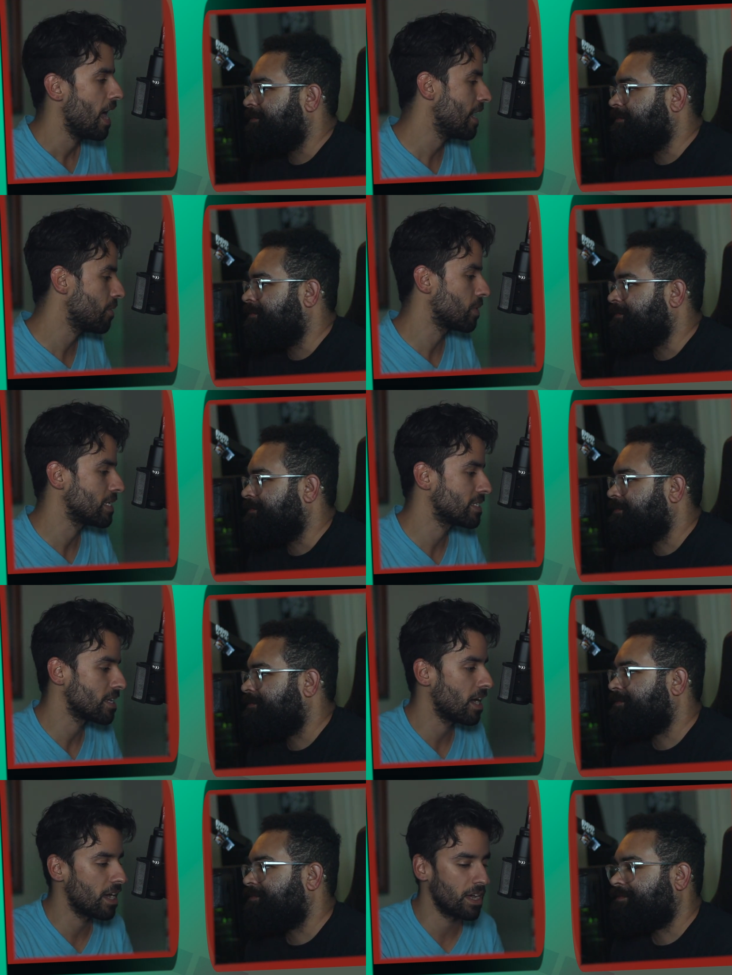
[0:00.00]
Speaker 1: Anyways,
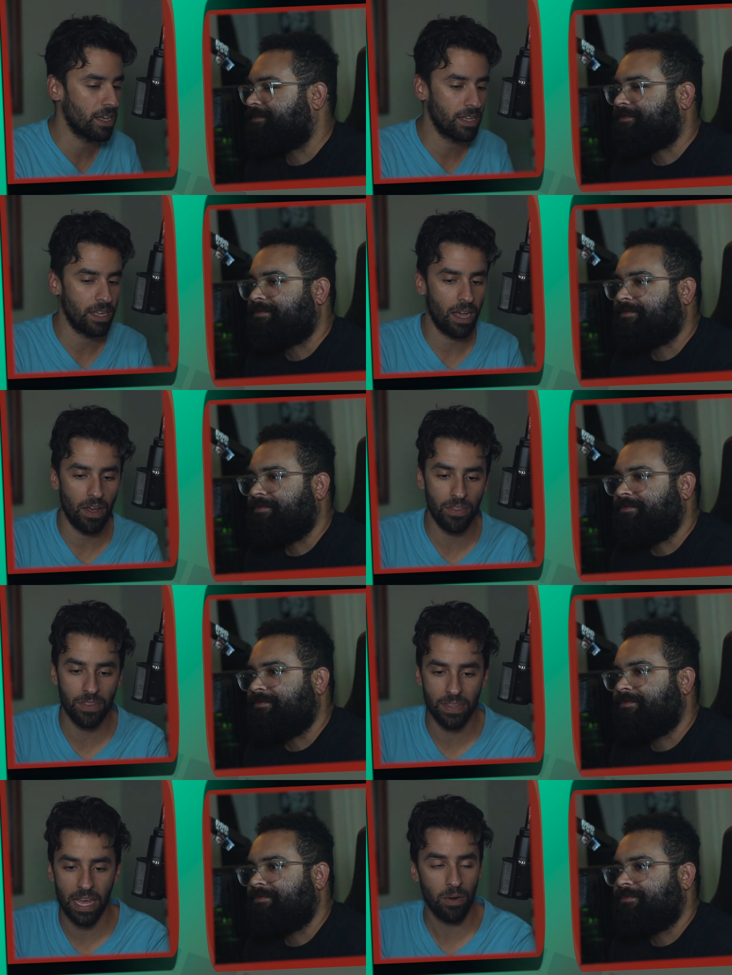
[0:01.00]
uh, other
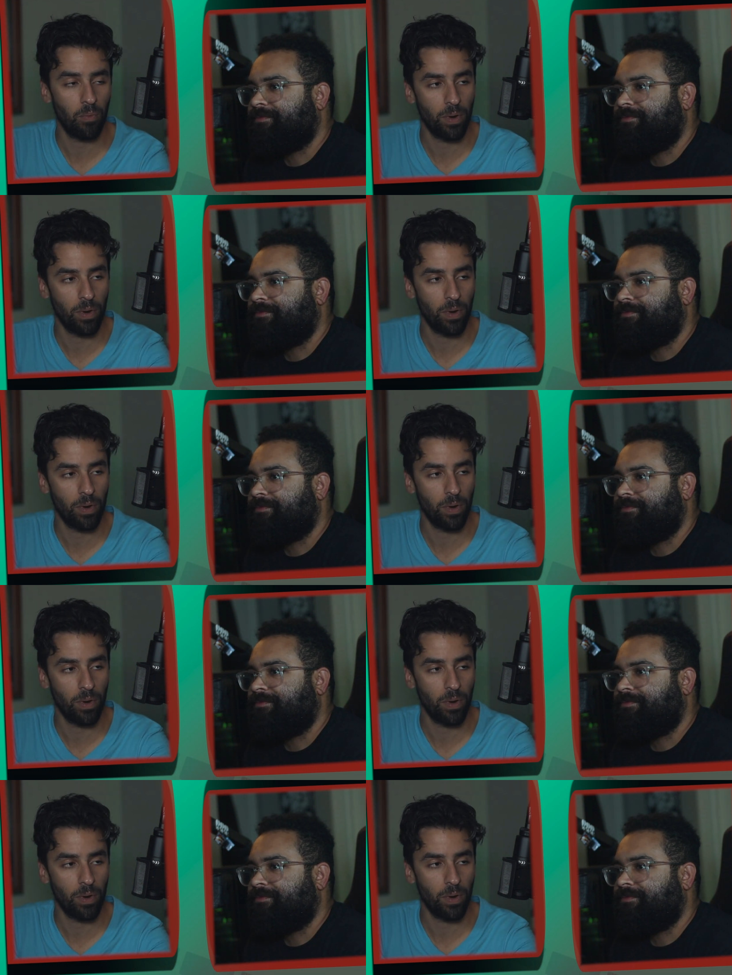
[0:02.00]
than that,